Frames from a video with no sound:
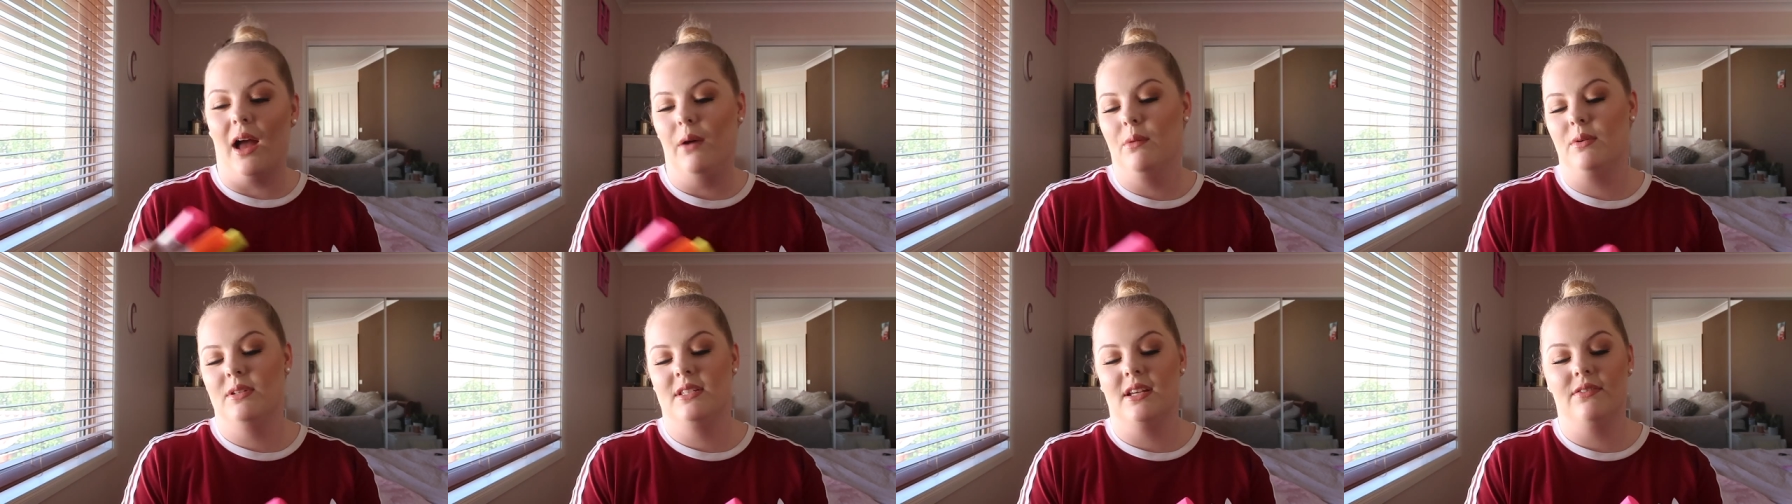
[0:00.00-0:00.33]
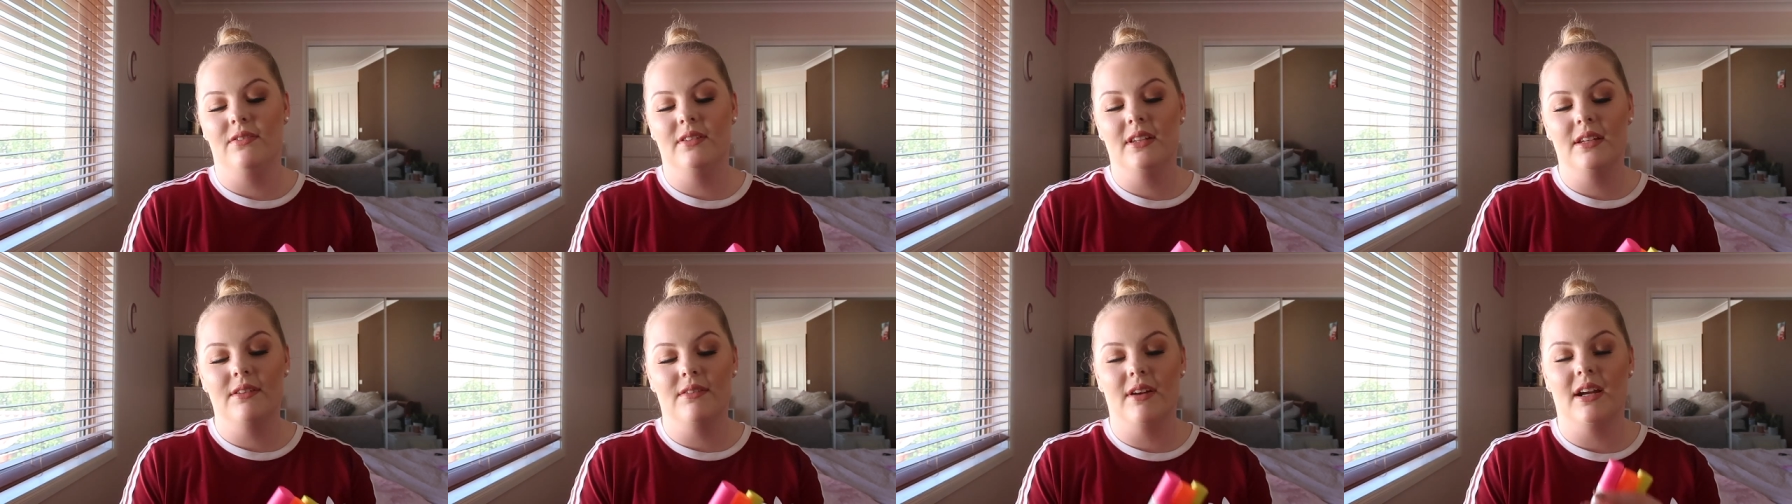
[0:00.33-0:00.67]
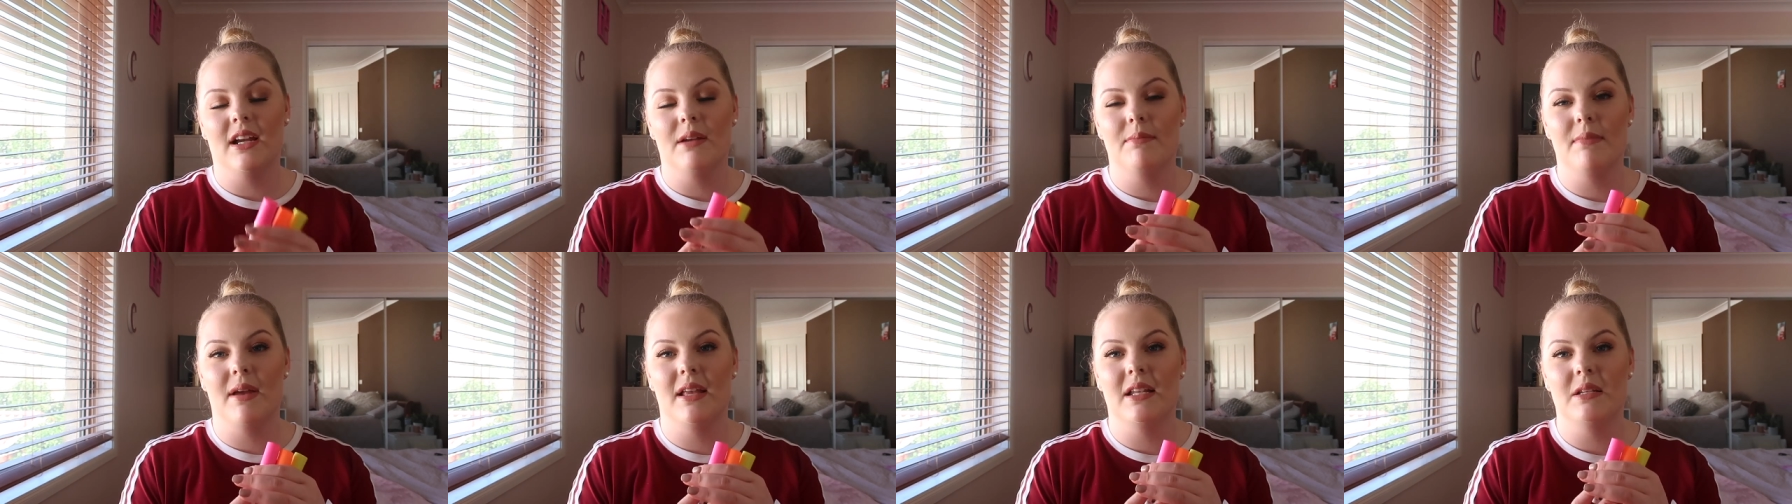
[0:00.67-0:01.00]
I would definitely
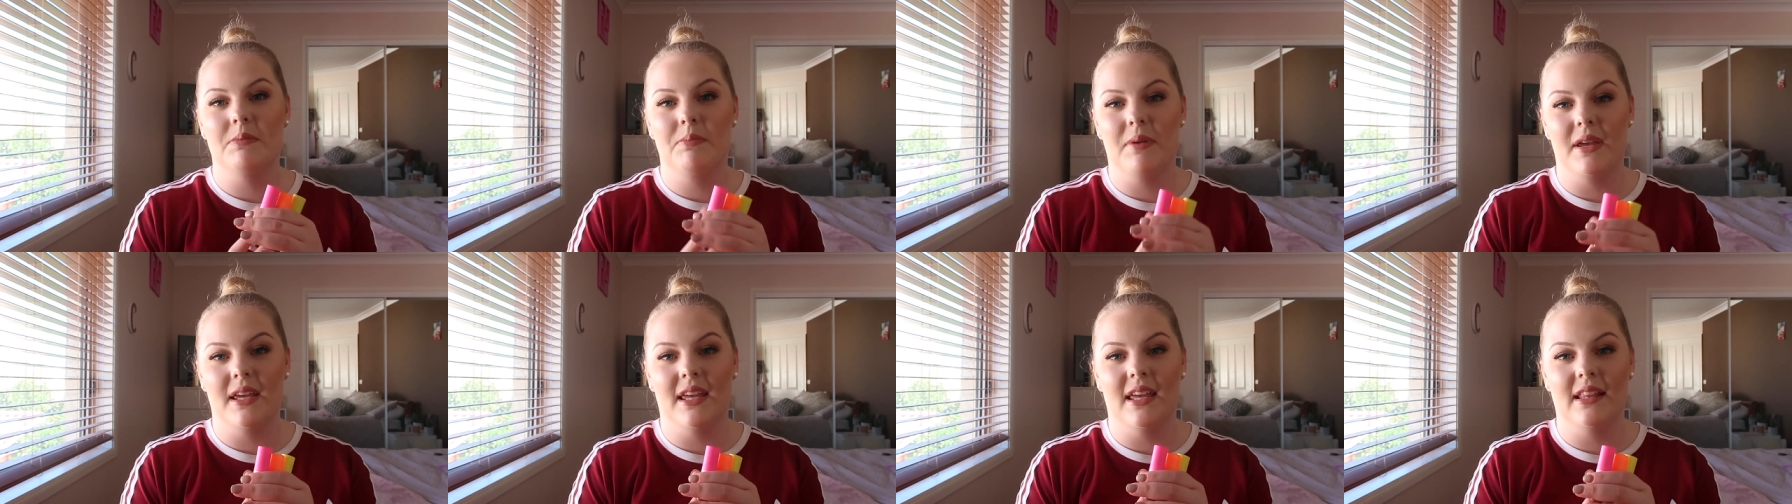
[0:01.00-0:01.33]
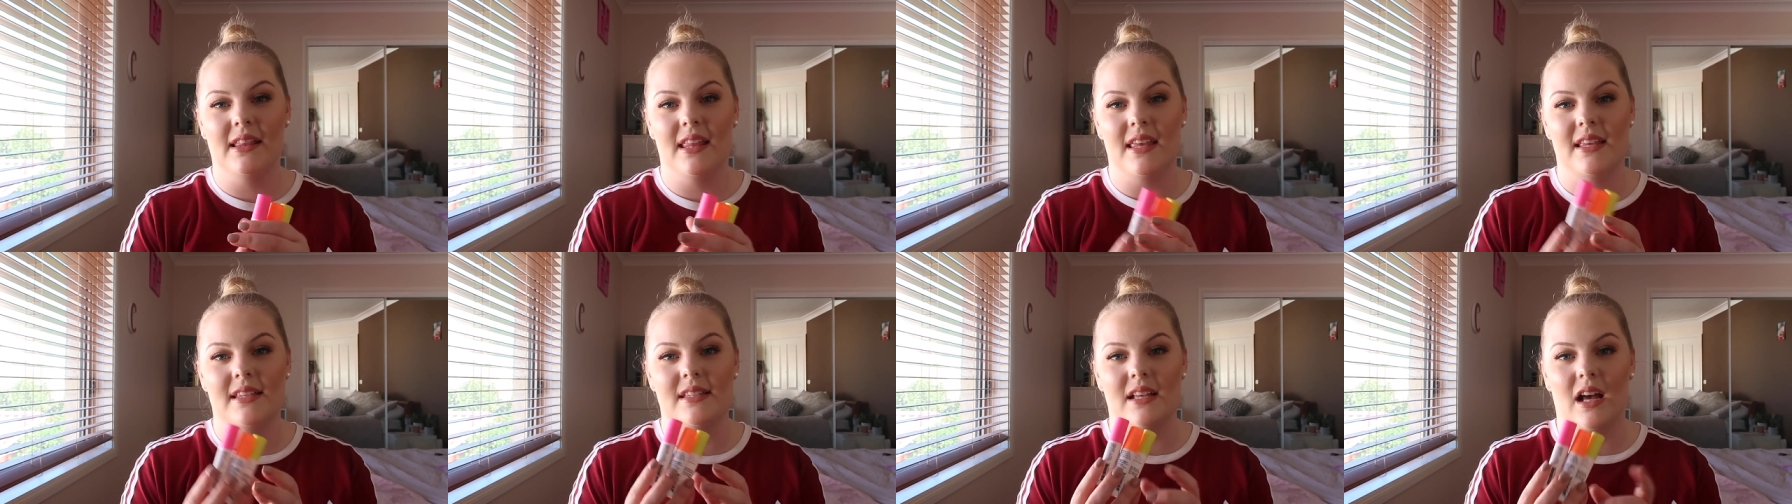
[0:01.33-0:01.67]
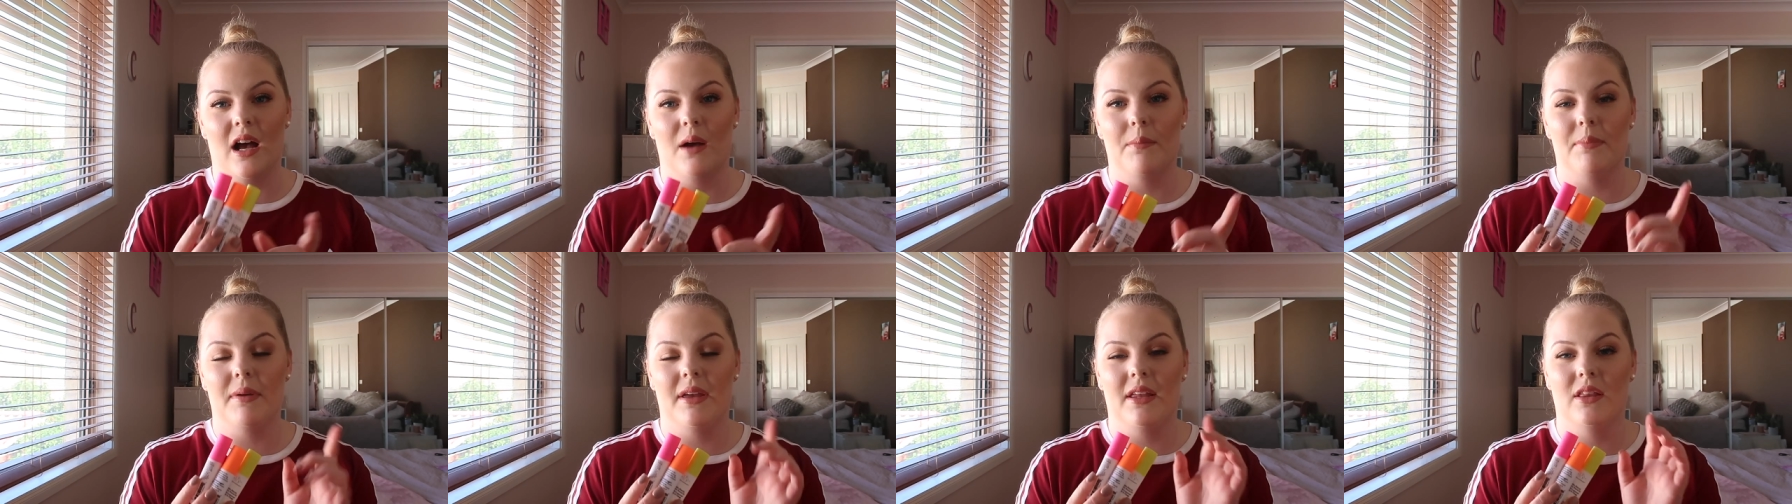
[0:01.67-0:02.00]
recommend recommend picking these
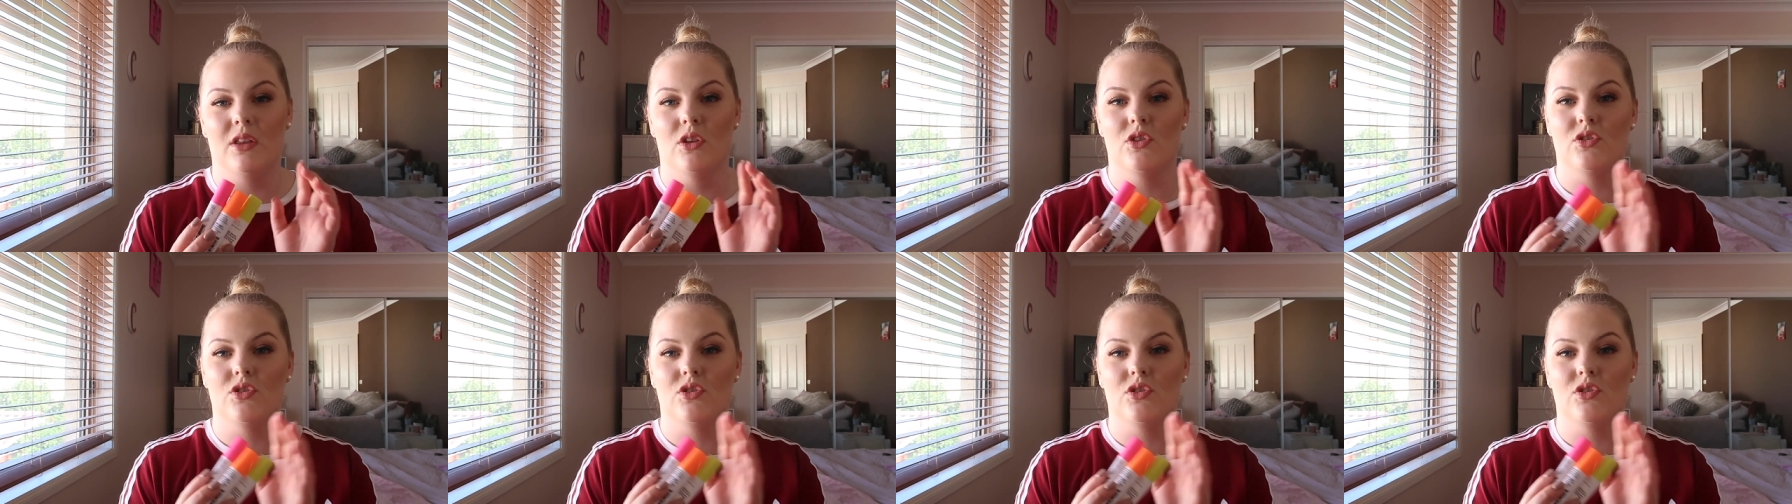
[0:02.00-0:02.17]
up in